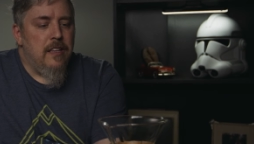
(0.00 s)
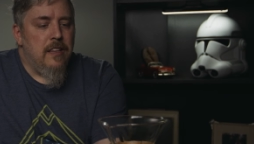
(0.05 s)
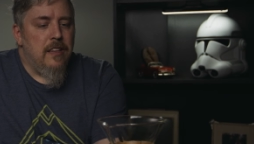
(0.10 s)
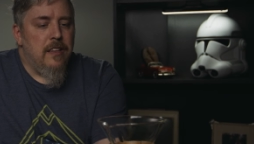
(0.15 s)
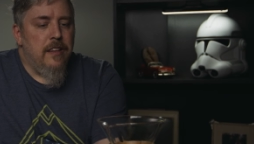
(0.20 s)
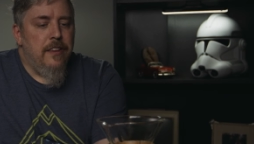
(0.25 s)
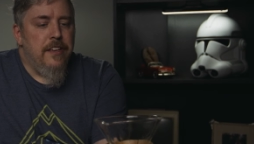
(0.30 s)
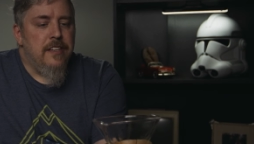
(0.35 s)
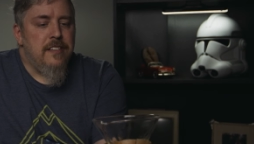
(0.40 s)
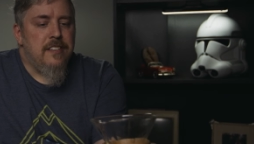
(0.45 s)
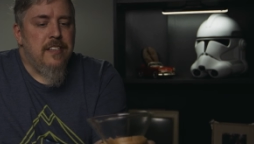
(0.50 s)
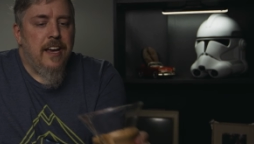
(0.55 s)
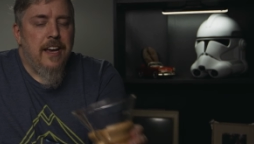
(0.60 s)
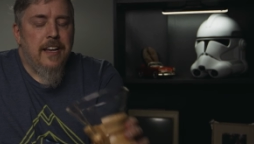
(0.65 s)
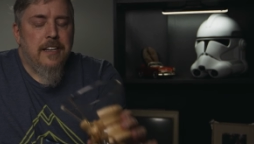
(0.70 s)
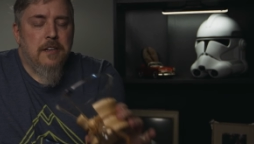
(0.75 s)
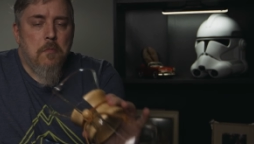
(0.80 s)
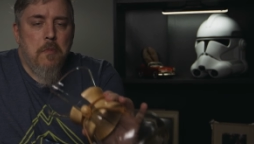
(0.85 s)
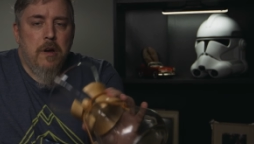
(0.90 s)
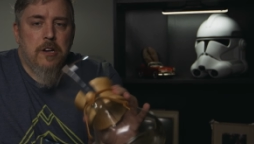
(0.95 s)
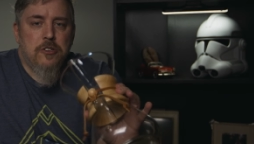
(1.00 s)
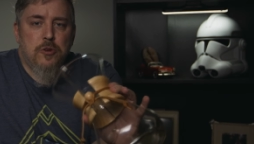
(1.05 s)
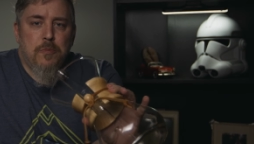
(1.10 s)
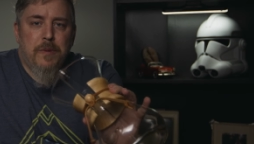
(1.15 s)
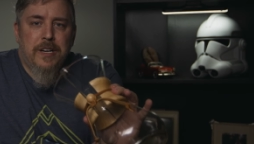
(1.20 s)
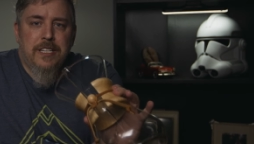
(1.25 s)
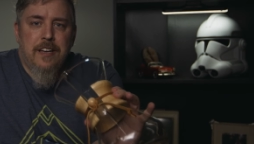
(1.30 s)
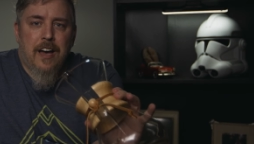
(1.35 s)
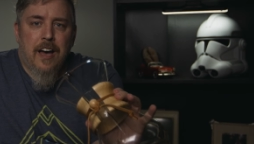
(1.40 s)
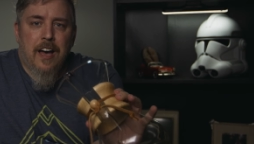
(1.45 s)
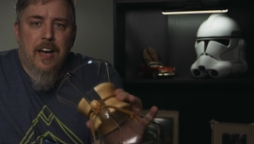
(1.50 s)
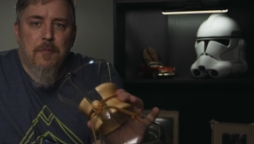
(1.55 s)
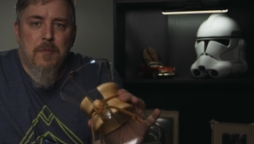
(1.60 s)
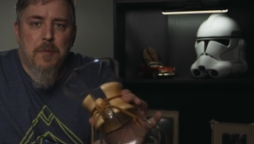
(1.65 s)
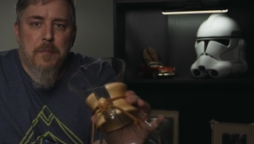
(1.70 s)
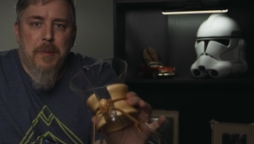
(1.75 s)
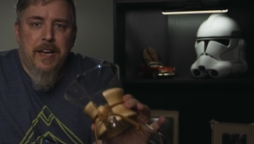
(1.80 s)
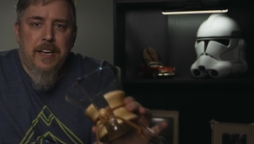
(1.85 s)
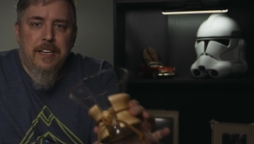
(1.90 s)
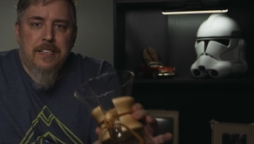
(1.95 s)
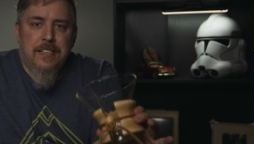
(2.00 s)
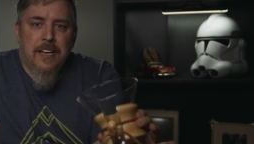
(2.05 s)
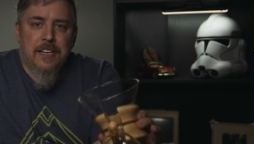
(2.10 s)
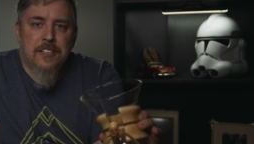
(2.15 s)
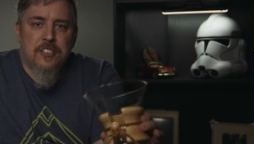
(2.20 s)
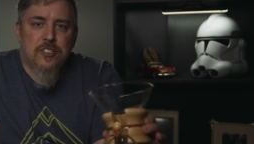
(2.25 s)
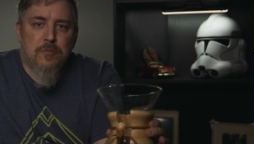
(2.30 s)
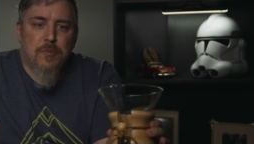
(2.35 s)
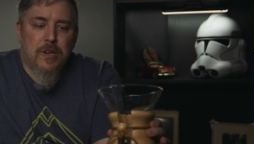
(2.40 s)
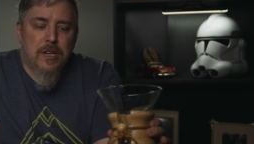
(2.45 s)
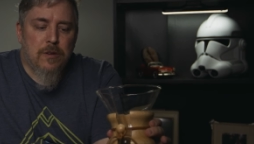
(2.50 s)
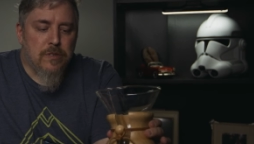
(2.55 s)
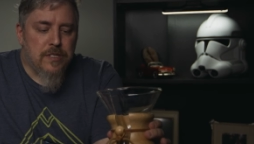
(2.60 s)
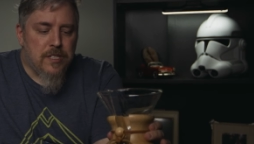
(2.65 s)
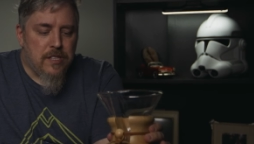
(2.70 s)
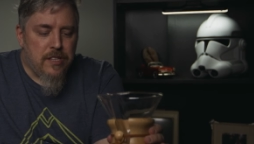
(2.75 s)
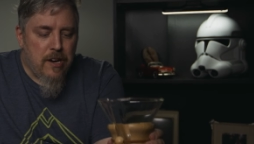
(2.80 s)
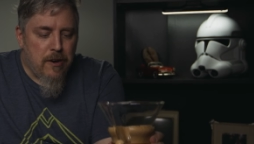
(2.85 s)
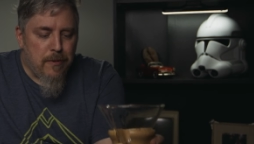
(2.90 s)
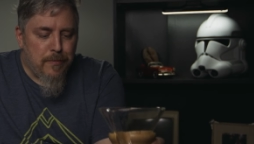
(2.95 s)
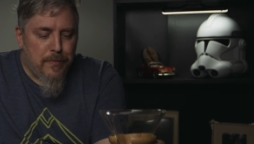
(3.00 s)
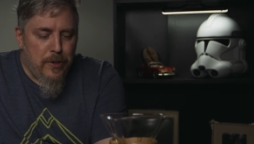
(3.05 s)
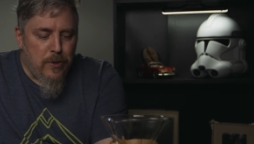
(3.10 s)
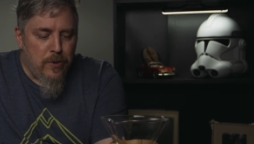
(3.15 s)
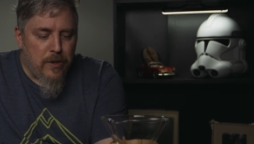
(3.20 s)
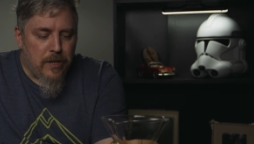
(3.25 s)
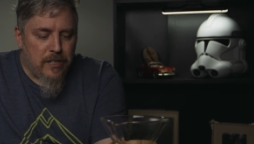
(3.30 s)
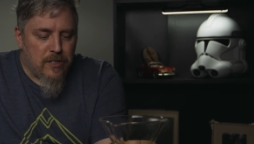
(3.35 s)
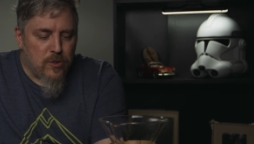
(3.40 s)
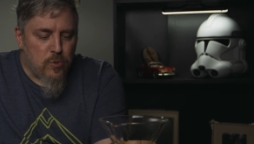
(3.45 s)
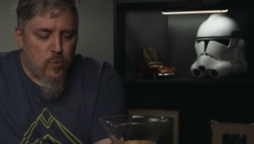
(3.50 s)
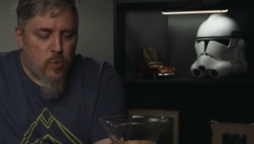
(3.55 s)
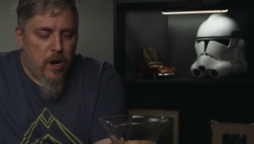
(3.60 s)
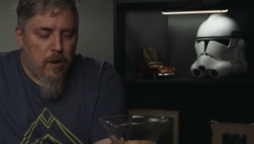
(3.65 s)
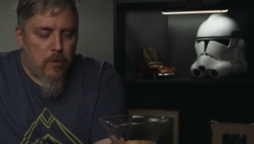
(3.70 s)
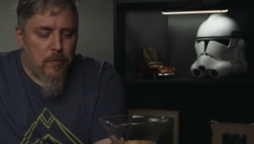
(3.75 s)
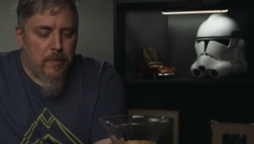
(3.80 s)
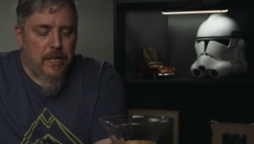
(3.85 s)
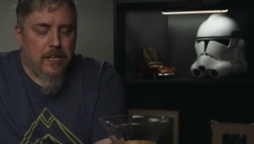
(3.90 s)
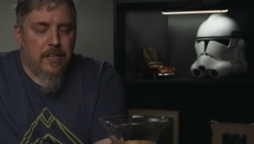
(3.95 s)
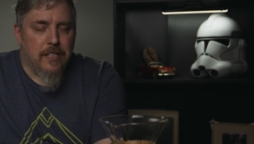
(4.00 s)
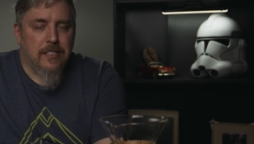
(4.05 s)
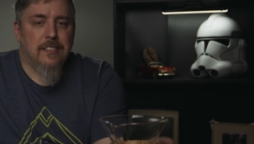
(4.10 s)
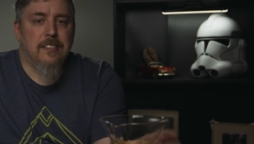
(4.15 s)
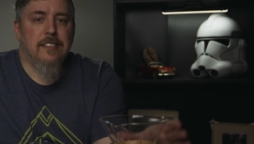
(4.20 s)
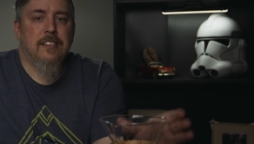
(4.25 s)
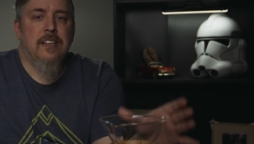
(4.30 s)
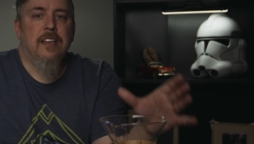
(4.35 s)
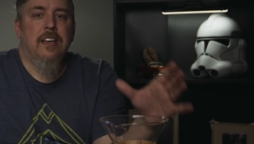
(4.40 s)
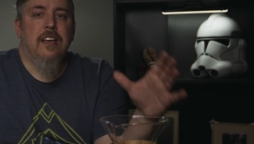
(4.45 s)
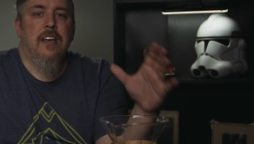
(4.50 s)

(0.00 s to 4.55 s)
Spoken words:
This, I had to measure my time and pay attention, but it was therapeutic as well, because